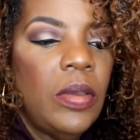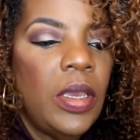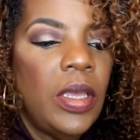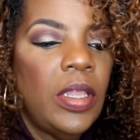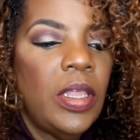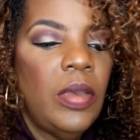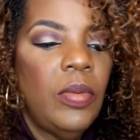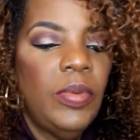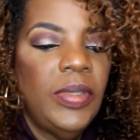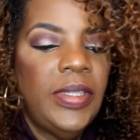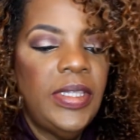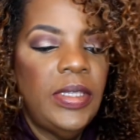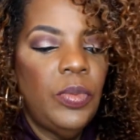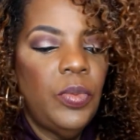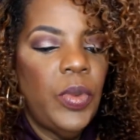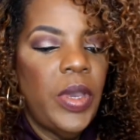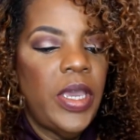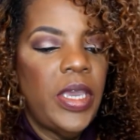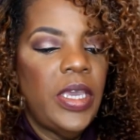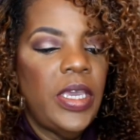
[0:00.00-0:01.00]
That was in
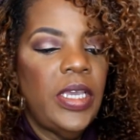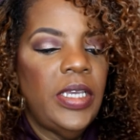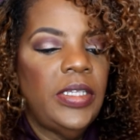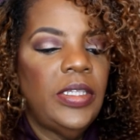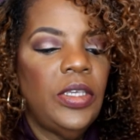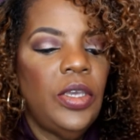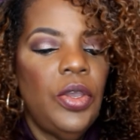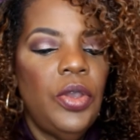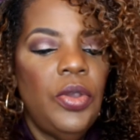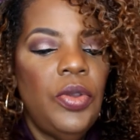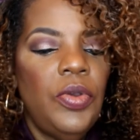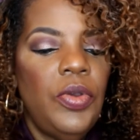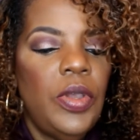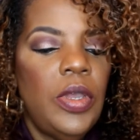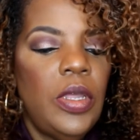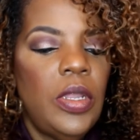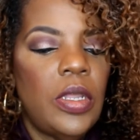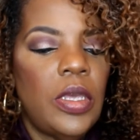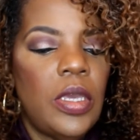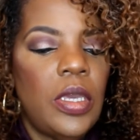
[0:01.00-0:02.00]
my ex
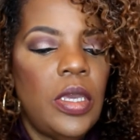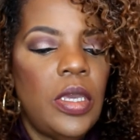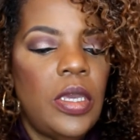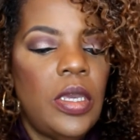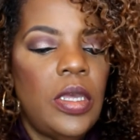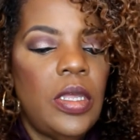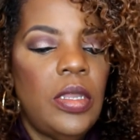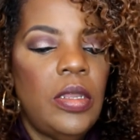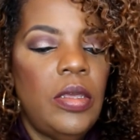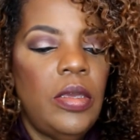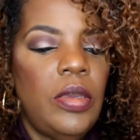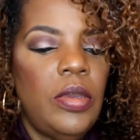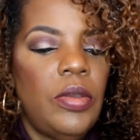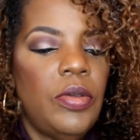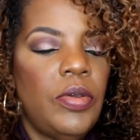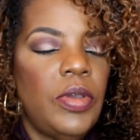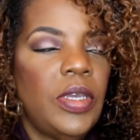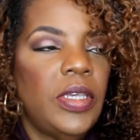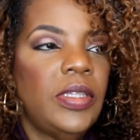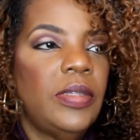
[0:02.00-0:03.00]
current, and
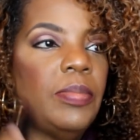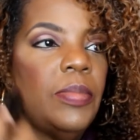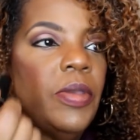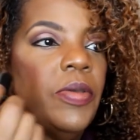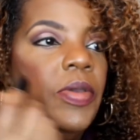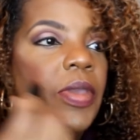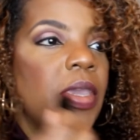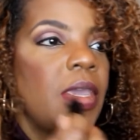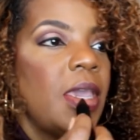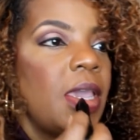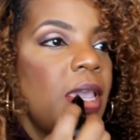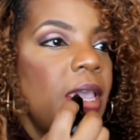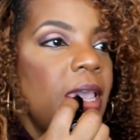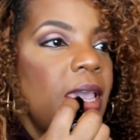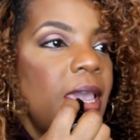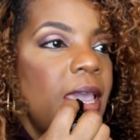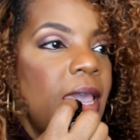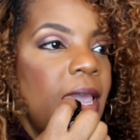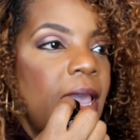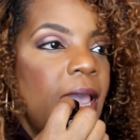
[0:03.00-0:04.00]
here is Mary
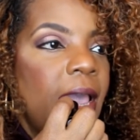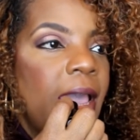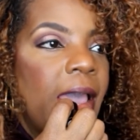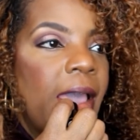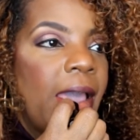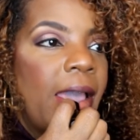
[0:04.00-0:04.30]
Kay.